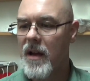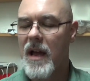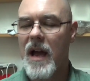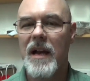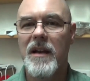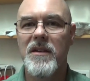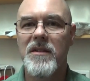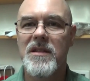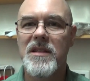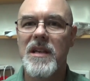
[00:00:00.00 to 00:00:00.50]

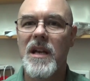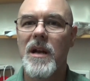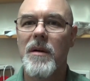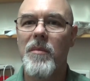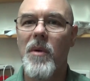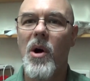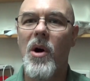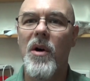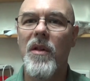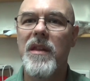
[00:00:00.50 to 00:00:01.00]
And you set up
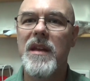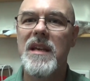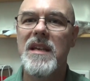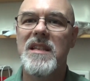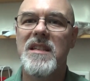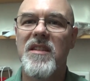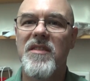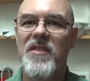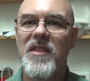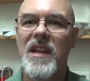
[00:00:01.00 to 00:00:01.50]
all
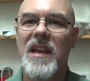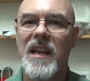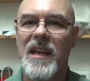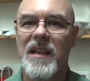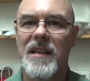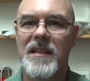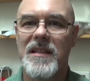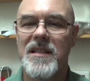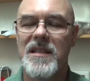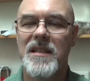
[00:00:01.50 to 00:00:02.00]
these
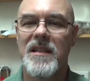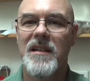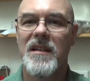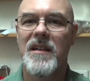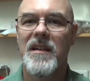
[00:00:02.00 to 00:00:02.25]
things